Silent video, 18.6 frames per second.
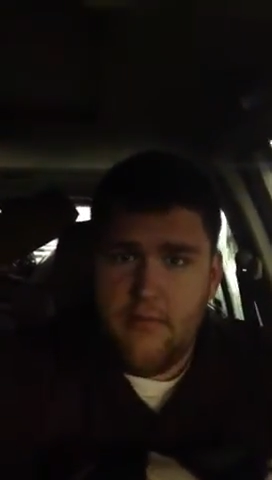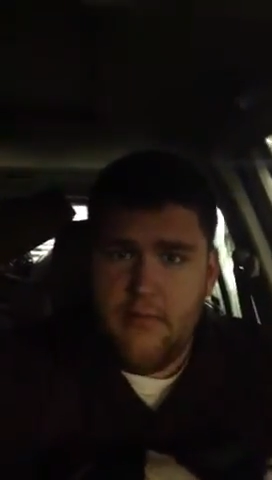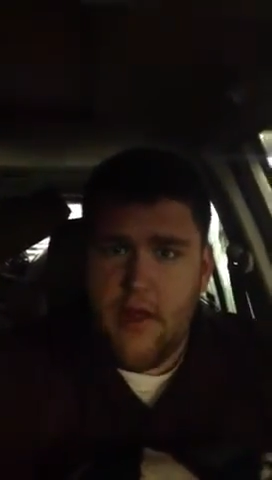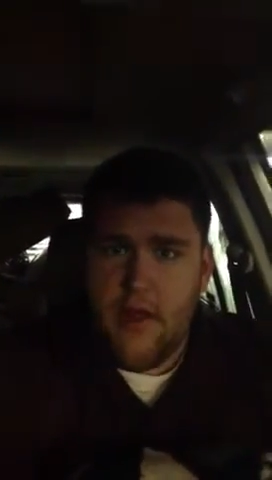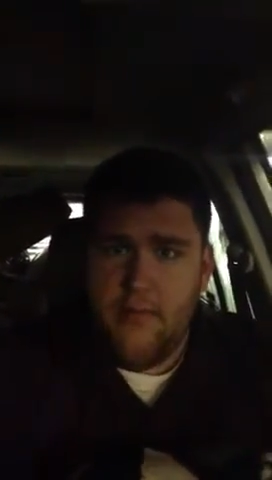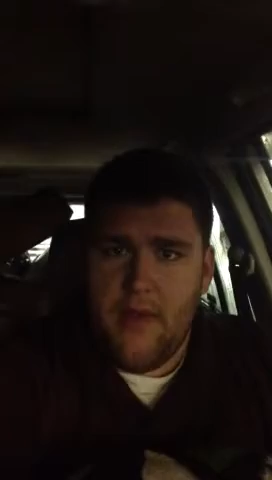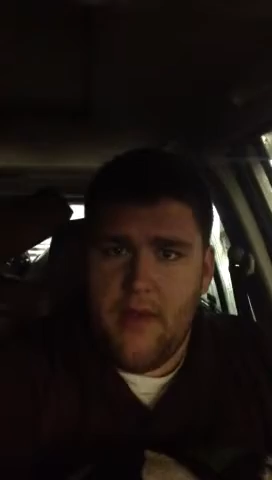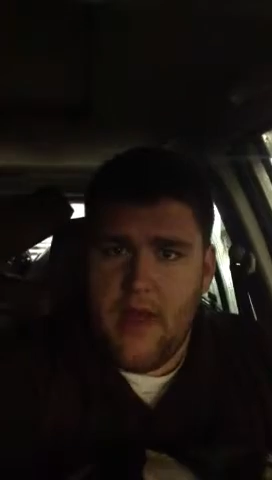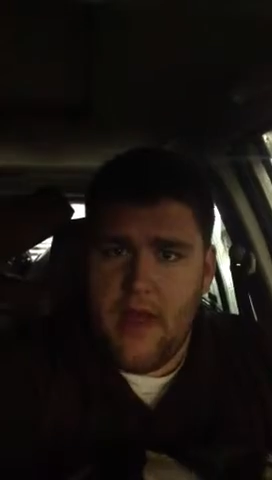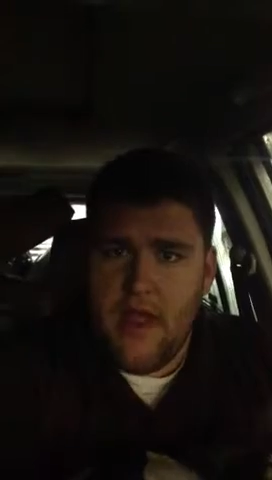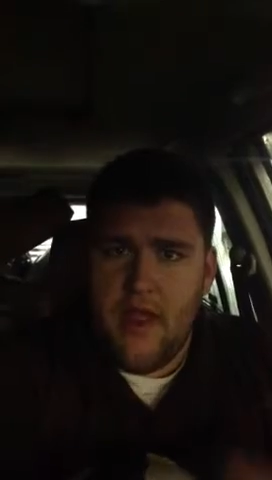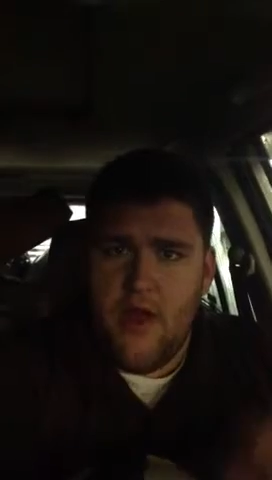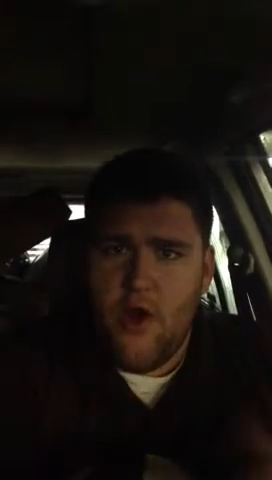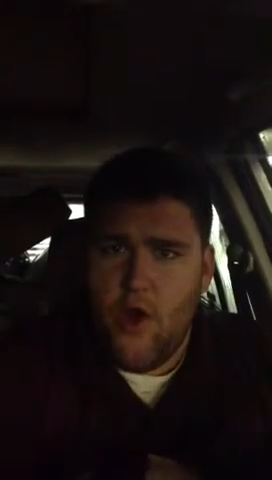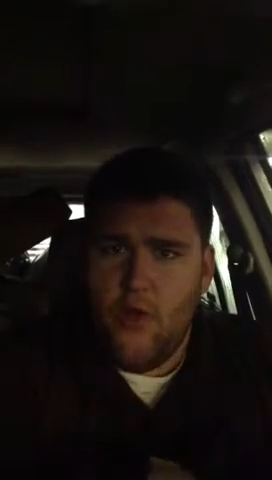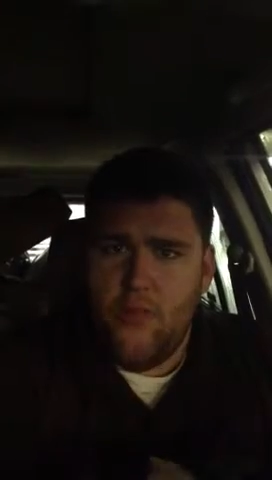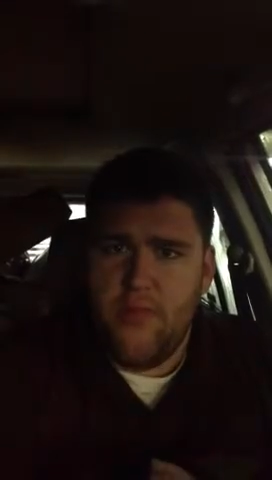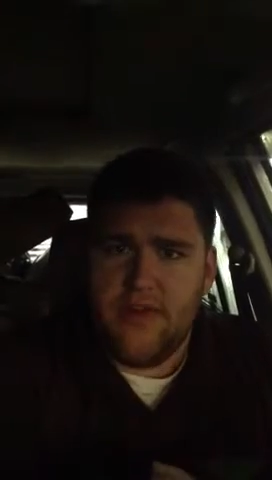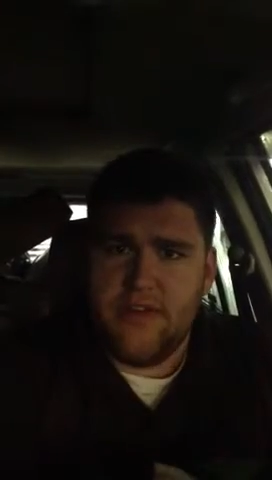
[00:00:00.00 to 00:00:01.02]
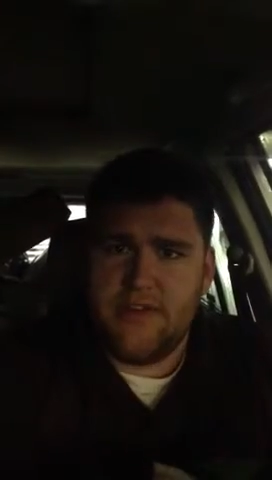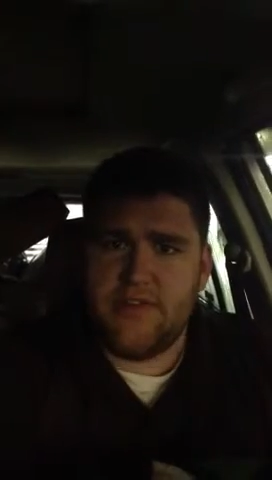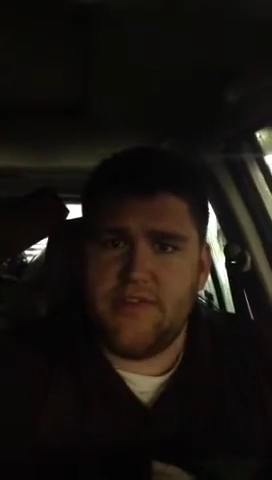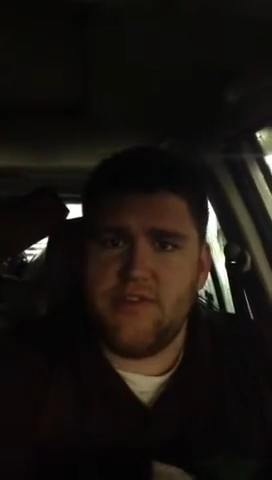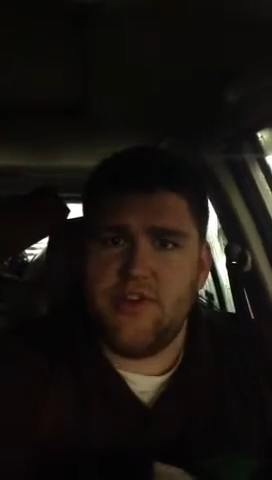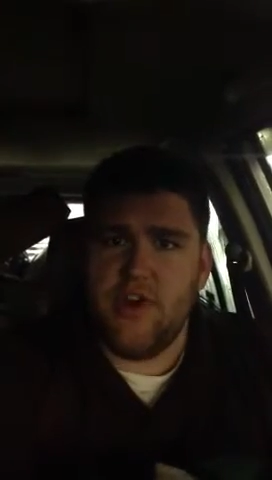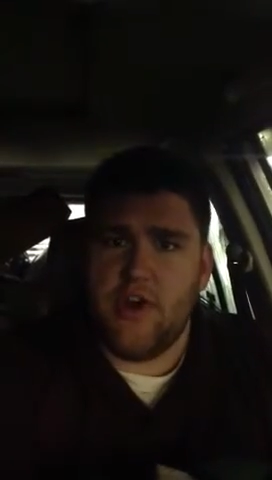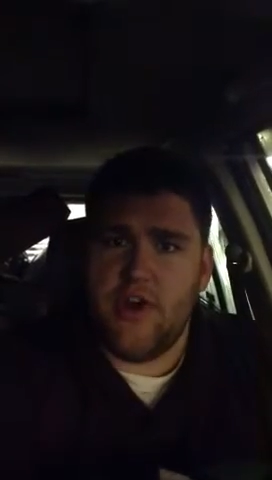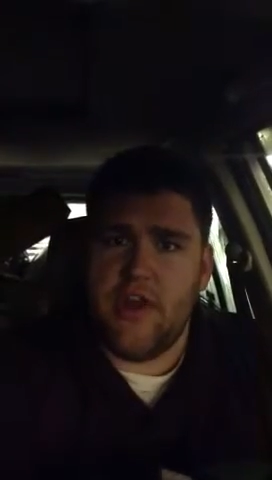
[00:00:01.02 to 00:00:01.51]
on my homeless
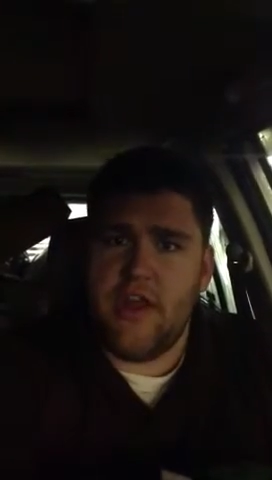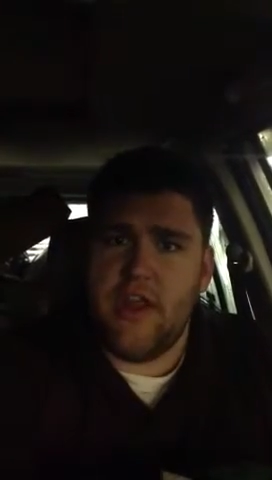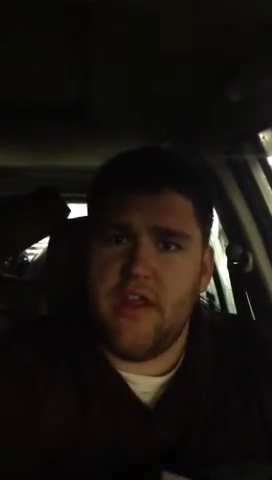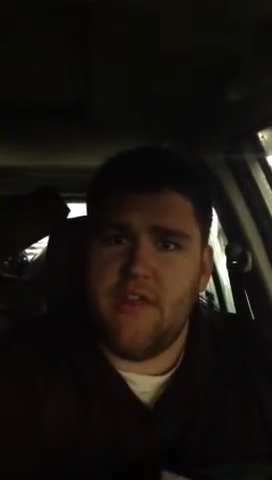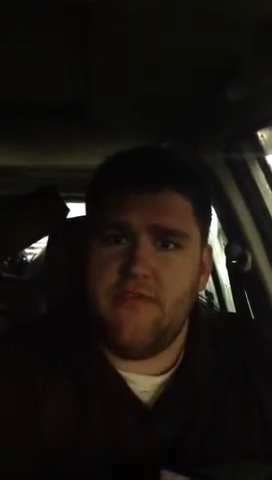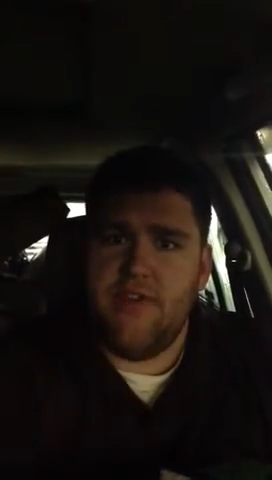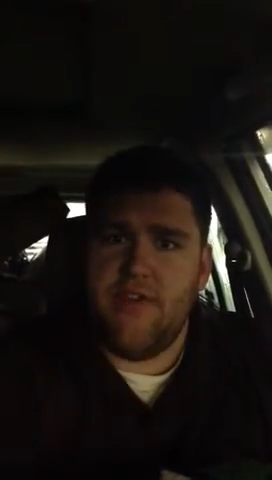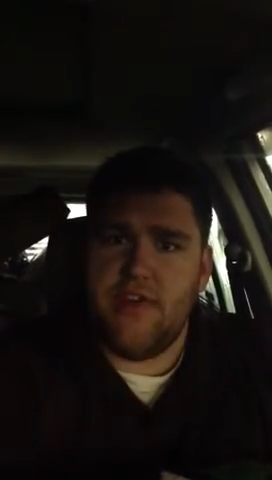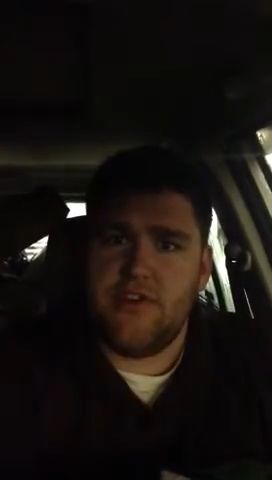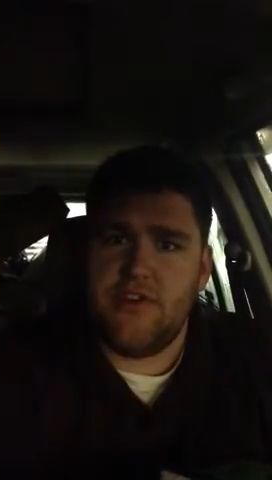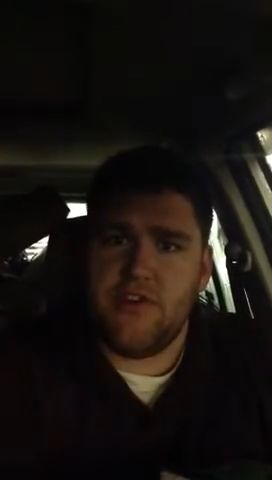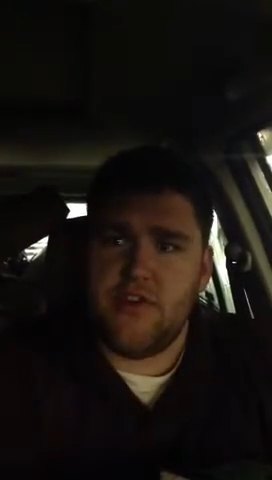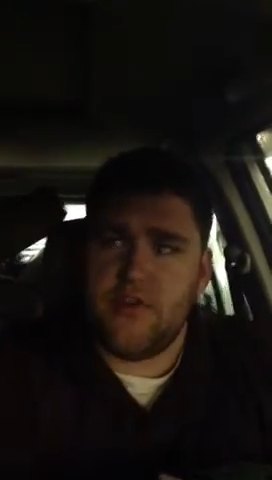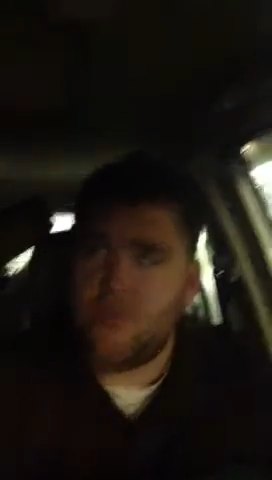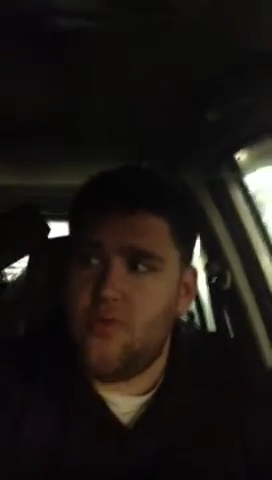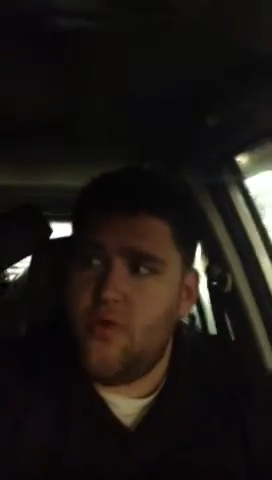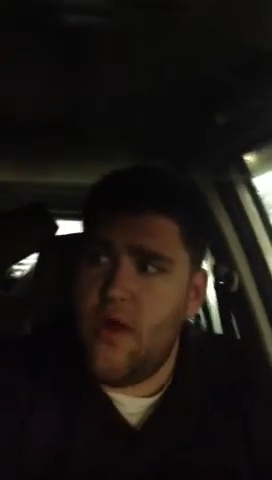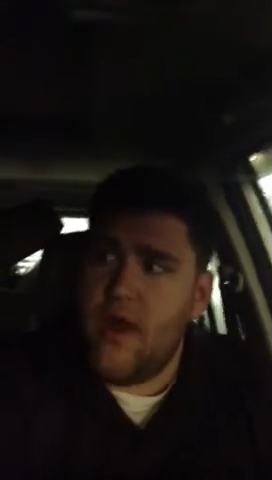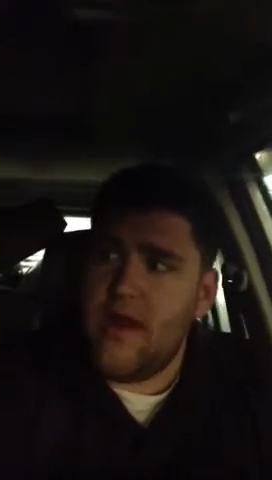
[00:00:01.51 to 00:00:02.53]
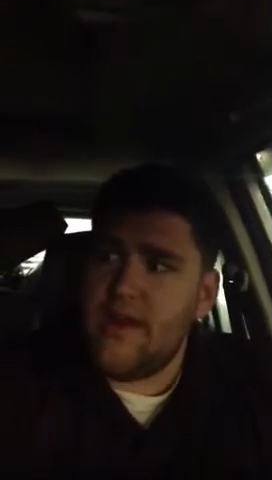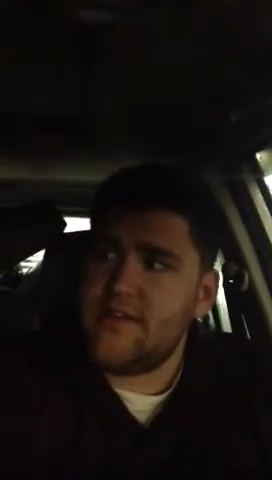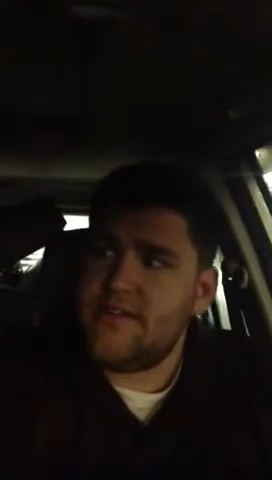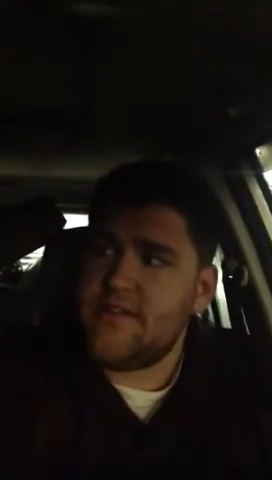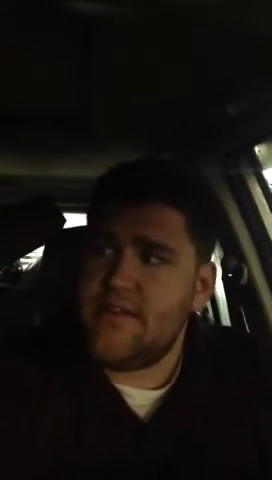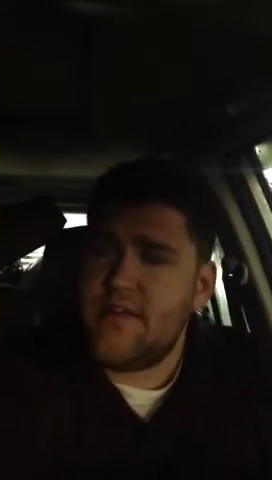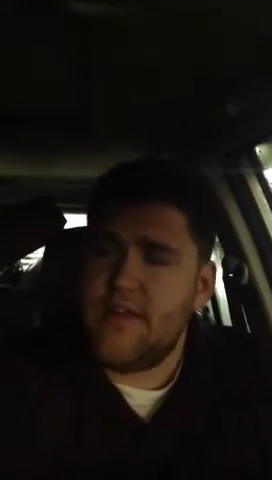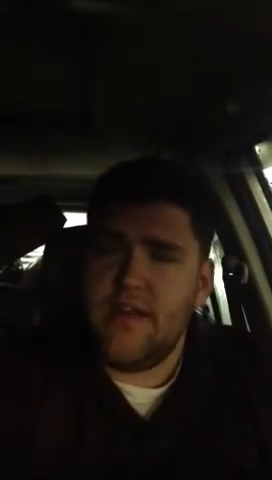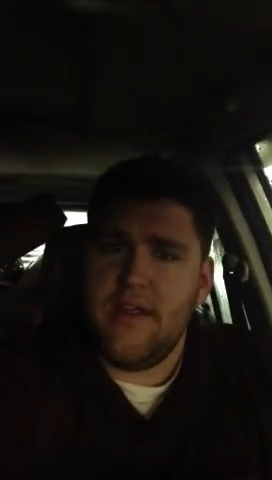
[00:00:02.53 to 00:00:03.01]
journey adventure
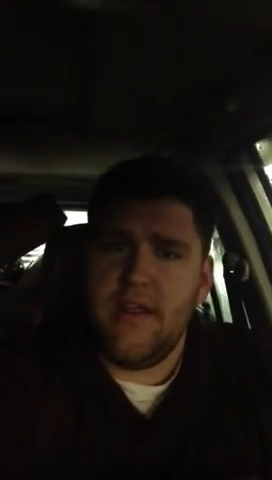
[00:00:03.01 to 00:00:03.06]
quest.